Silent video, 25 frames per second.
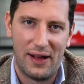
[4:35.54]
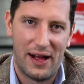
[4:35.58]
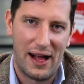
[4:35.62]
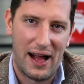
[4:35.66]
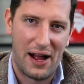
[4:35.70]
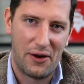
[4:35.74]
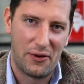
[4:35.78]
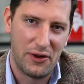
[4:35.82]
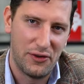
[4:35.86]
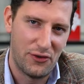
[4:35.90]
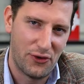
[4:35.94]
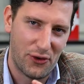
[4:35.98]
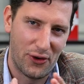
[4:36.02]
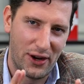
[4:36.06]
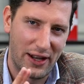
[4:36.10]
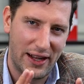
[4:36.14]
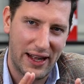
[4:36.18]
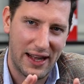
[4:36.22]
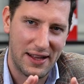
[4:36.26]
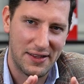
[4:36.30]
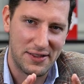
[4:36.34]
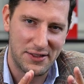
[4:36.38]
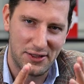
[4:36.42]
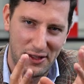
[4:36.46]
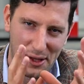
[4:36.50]
I refer
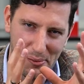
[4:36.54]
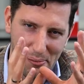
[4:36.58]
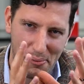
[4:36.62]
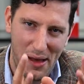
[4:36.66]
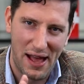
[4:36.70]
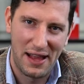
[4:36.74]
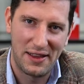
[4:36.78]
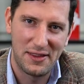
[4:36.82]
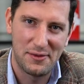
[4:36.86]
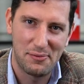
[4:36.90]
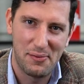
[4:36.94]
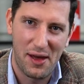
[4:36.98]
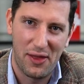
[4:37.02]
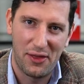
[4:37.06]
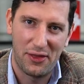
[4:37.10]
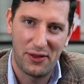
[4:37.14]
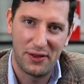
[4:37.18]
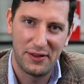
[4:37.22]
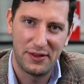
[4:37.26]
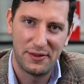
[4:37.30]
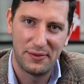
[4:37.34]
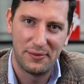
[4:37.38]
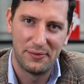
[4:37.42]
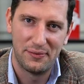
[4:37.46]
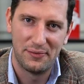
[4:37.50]
again to the BANT
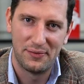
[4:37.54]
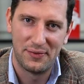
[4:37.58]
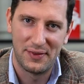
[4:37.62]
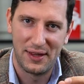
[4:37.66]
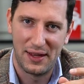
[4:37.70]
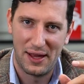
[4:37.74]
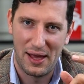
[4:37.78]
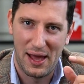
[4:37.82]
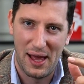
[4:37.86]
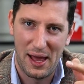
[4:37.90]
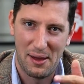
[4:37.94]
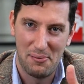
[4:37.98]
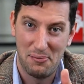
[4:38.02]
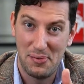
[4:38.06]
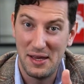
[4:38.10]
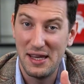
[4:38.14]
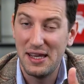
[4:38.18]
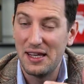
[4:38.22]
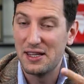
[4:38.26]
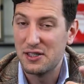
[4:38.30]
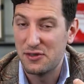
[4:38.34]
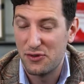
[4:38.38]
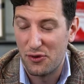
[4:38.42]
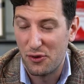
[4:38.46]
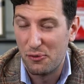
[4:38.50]
method.
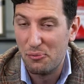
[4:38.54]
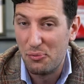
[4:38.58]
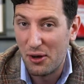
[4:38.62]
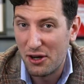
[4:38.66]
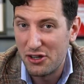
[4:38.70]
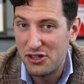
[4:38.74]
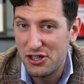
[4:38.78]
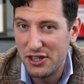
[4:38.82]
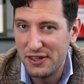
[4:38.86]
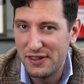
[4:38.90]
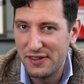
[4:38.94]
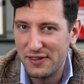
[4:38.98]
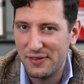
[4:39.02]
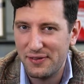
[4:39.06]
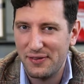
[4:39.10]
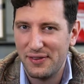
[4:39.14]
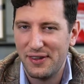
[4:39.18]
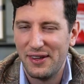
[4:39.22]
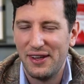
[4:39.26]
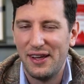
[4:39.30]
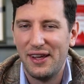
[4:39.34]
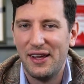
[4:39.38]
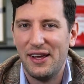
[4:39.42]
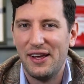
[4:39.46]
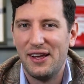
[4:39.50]
B is for budget.
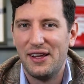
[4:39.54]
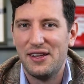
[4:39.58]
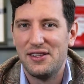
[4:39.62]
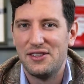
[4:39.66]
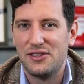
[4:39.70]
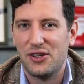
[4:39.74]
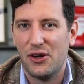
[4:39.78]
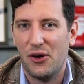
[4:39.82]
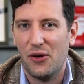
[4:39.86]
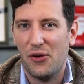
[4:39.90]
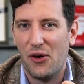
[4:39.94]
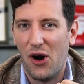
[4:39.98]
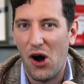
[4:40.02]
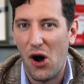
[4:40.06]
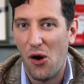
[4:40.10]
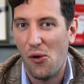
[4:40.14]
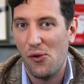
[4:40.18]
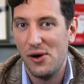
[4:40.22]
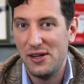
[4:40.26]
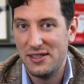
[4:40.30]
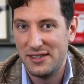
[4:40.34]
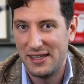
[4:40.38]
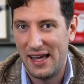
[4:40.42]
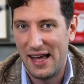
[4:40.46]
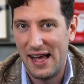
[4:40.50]
So
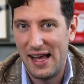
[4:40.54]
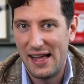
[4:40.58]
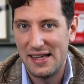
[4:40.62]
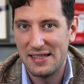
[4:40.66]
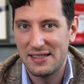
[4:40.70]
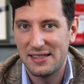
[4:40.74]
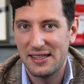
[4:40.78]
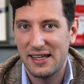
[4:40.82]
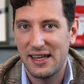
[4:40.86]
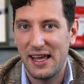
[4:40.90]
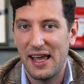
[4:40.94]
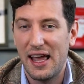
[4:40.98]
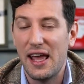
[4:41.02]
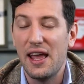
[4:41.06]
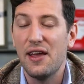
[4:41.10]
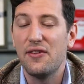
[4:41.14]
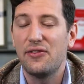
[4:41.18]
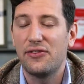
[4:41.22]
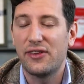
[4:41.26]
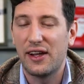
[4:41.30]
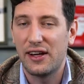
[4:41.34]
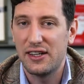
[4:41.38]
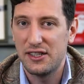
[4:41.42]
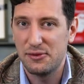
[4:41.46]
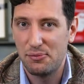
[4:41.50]
always ask
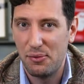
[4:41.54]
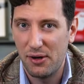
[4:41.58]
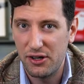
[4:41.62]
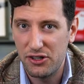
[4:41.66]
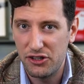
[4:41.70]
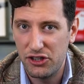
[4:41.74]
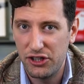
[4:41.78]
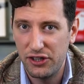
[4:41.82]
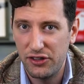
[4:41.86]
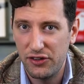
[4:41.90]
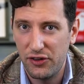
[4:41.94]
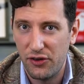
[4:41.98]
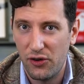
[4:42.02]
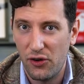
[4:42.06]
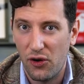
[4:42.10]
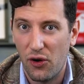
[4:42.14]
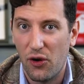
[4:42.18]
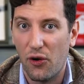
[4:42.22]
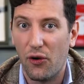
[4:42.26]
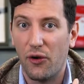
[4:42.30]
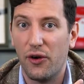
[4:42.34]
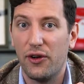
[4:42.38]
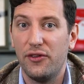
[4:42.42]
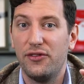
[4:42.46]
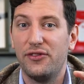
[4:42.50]
if there's budget
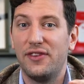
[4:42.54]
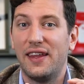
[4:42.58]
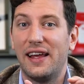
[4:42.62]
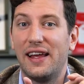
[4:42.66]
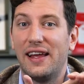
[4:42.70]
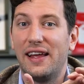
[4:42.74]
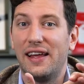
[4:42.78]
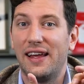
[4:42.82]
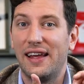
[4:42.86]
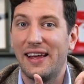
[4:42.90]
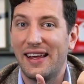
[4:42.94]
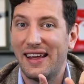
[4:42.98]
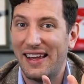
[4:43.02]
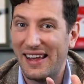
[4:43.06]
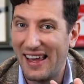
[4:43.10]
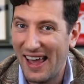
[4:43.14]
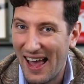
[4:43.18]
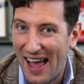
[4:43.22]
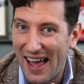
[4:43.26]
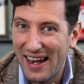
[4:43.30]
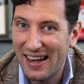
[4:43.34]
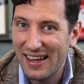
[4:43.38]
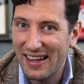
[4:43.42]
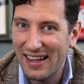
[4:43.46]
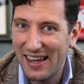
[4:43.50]
or if they
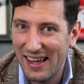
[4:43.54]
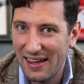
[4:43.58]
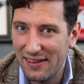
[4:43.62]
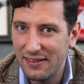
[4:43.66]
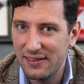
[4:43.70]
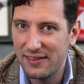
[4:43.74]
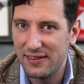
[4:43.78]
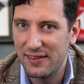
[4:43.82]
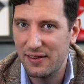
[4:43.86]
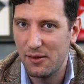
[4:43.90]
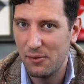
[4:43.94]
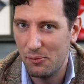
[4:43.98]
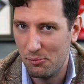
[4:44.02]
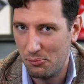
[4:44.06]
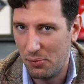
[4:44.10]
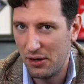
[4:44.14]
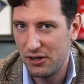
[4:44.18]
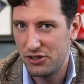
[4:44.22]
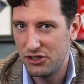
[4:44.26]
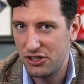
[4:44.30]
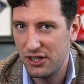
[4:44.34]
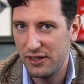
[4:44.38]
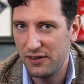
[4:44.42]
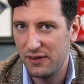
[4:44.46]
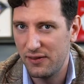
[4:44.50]
can get
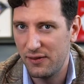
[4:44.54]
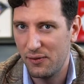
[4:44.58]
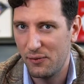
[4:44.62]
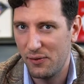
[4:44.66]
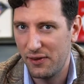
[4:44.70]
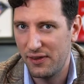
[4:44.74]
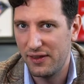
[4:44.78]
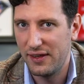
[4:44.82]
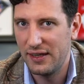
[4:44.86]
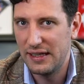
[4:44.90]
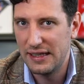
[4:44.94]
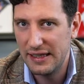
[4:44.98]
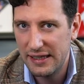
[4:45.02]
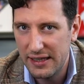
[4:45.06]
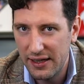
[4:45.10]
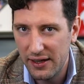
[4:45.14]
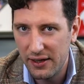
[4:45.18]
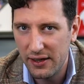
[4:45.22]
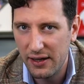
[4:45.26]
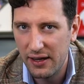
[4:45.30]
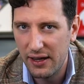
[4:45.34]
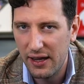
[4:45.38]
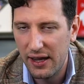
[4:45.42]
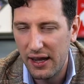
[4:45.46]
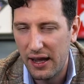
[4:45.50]
budget within the
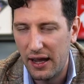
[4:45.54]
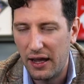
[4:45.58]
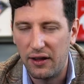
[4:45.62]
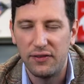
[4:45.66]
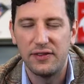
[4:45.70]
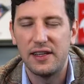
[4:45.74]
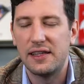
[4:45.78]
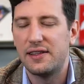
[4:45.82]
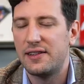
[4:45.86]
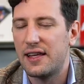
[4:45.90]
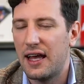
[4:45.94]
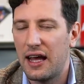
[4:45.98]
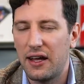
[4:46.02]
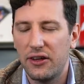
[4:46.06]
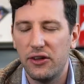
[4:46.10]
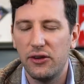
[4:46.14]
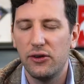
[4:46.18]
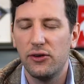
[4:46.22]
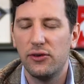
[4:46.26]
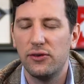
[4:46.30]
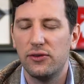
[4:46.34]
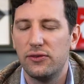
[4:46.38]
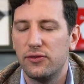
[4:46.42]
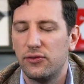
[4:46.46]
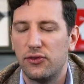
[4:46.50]
year. If they tell
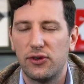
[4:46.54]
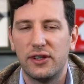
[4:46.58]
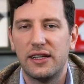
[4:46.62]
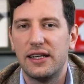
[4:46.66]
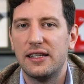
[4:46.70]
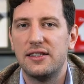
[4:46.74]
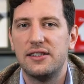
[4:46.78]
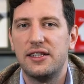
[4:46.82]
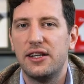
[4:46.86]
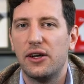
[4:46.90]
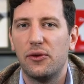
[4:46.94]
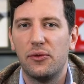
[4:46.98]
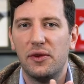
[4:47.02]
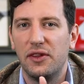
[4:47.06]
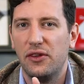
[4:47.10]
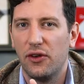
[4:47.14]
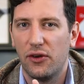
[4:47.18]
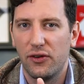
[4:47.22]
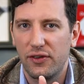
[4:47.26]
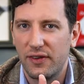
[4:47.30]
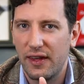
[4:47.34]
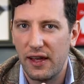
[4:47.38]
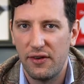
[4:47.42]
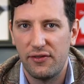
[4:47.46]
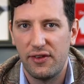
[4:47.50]
you for this year we
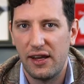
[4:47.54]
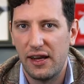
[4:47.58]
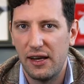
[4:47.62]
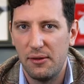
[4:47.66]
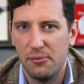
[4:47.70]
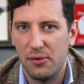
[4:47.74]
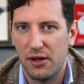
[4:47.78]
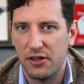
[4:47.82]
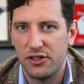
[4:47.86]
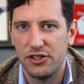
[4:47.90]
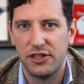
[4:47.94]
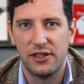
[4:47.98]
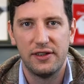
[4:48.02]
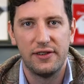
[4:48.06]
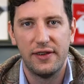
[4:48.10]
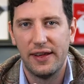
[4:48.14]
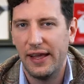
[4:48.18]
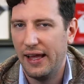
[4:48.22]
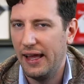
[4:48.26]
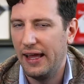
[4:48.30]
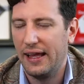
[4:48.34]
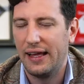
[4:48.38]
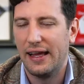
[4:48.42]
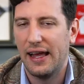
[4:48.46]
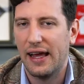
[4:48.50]
don't have any budget,
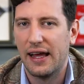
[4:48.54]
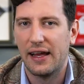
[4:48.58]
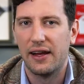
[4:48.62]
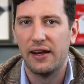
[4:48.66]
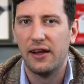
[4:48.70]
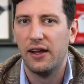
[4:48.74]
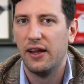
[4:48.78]
again,